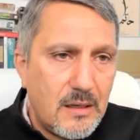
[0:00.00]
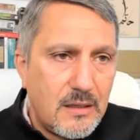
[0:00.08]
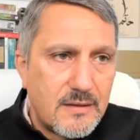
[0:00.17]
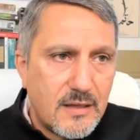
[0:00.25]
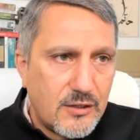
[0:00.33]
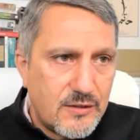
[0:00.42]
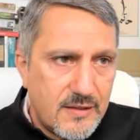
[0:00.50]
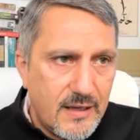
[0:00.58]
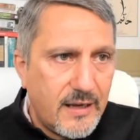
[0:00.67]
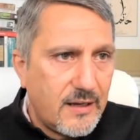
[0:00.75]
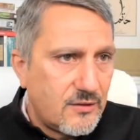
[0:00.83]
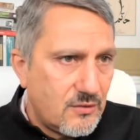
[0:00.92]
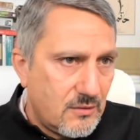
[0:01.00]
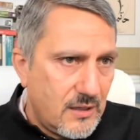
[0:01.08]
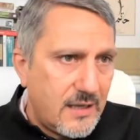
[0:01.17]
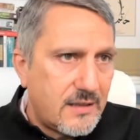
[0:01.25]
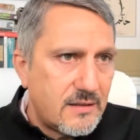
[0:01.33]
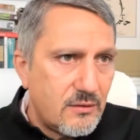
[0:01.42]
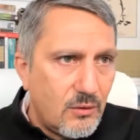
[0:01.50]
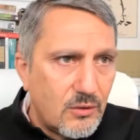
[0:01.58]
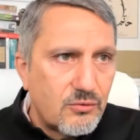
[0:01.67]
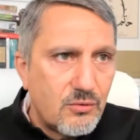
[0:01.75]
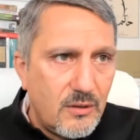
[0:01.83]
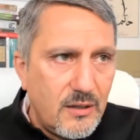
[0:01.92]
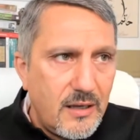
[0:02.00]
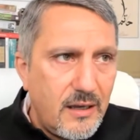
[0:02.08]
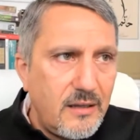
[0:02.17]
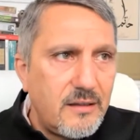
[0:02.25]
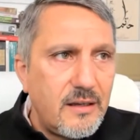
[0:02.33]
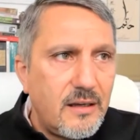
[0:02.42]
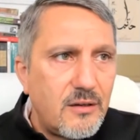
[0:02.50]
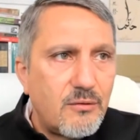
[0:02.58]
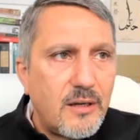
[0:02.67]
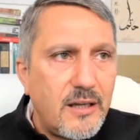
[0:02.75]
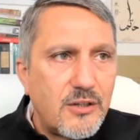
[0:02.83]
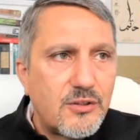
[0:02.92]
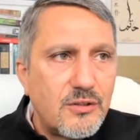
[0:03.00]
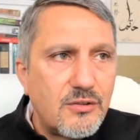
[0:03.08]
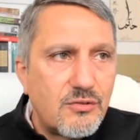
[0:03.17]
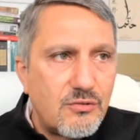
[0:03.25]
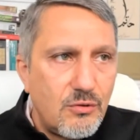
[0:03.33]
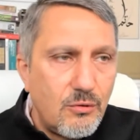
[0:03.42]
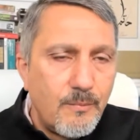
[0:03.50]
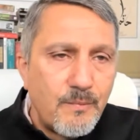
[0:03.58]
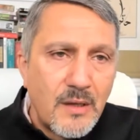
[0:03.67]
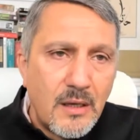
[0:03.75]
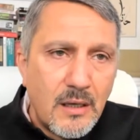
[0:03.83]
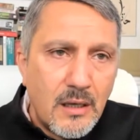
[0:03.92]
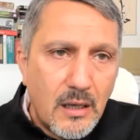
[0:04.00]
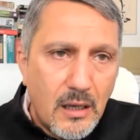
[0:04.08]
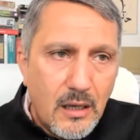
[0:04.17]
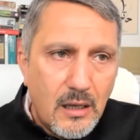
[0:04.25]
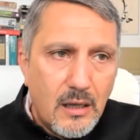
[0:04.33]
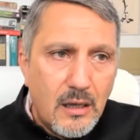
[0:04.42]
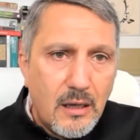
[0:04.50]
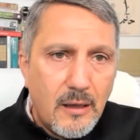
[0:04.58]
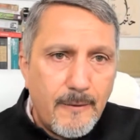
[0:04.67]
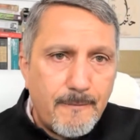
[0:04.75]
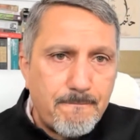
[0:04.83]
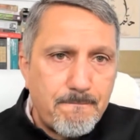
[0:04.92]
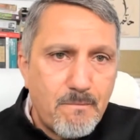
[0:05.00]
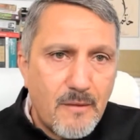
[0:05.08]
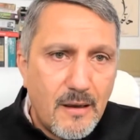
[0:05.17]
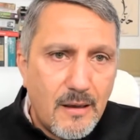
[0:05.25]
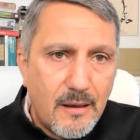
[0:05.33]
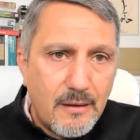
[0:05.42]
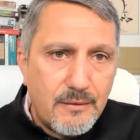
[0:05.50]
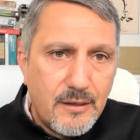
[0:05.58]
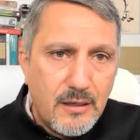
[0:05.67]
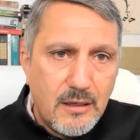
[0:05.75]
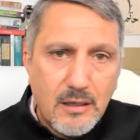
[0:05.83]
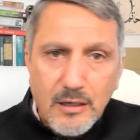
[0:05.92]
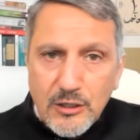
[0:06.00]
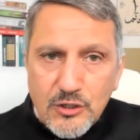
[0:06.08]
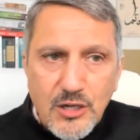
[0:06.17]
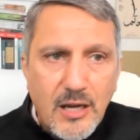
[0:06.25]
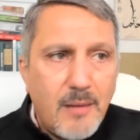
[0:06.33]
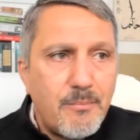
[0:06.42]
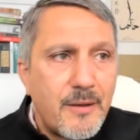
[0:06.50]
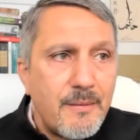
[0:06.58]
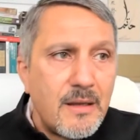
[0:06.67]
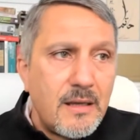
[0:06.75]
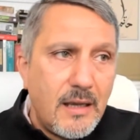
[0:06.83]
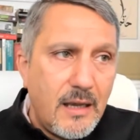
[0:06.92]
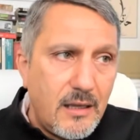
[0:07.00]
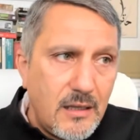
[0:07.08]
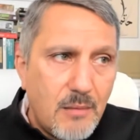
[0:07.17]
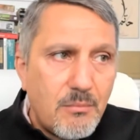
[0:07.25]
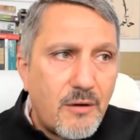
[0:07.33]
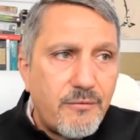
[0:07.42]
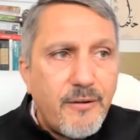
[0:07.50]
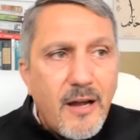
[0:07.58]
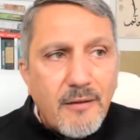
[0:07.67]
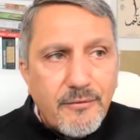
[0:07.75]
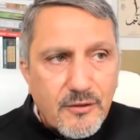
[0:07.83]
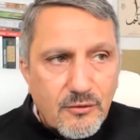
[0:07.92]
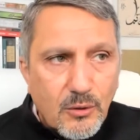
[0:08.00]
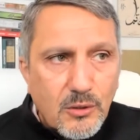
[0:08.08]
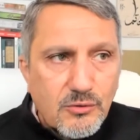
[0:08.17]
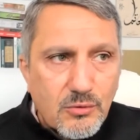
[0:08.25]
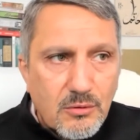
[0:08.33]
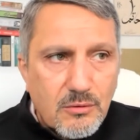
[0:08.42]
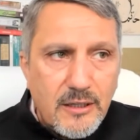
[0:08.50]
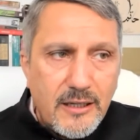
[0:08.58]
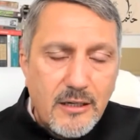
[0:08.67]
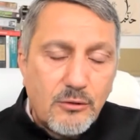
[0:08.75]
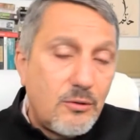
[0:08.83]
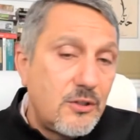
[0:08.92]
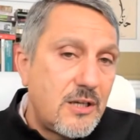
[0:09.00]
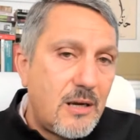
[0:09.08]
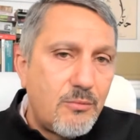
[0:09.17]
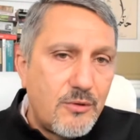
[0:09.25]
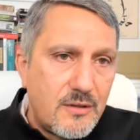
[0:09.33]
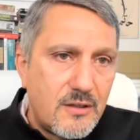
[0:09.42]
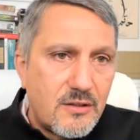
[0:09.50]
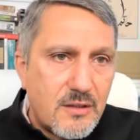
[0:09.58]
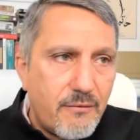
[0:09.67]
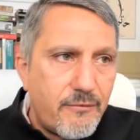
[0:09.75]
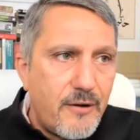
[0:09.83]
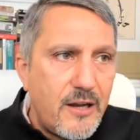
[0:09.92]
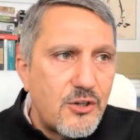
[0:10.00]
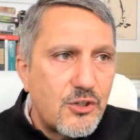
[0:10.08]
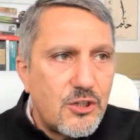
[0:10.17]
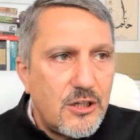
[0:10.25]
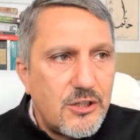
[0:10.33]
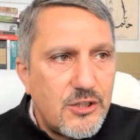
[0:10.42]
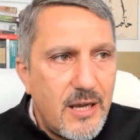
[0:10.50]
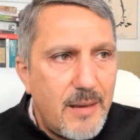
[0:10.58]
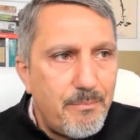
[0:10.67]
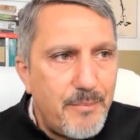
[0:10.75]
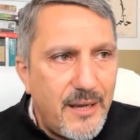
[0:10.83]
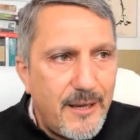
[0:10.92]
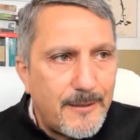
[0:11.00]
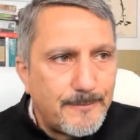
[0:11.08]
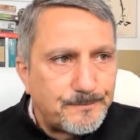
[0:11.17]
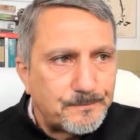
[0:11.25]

such settings. So that's also in India in relations to the hijab. And number 5 is also related to hijab, with this the French hijab ban.